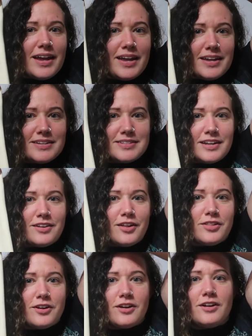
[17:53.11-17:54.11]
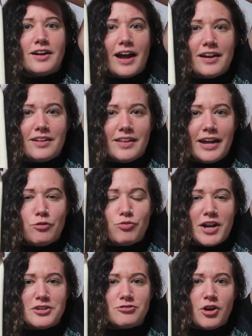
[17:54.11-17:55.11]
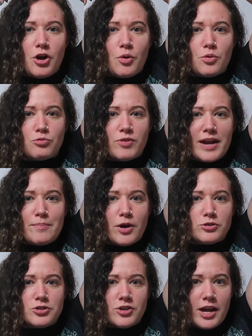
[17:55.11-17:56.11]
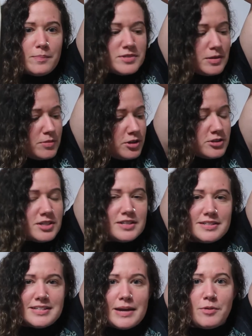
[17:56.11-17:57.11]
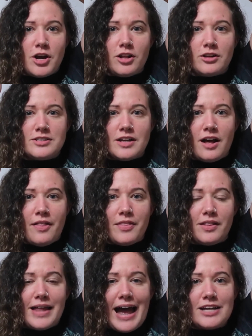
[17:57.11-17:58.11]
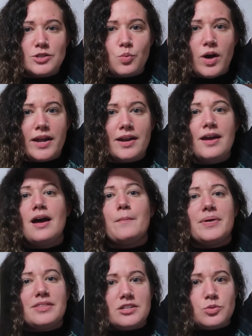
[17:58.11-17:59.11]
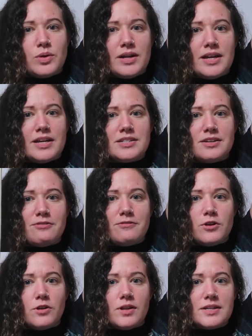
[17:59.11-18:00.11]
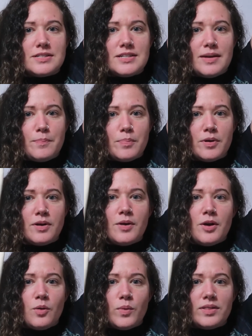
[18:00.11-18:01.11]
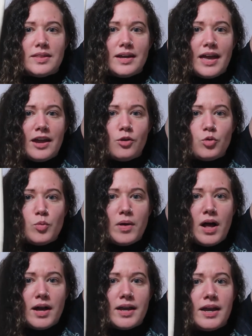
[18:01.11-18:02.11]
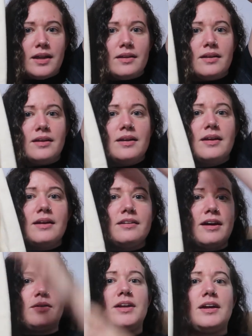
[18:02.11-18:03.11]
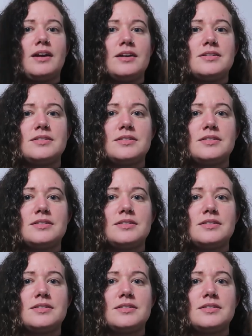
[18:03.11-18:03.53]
is another kind of like retro rainbow stripe, similar to the same colors on the last one, but this one is full zip with the kangaroo pocket. Down here is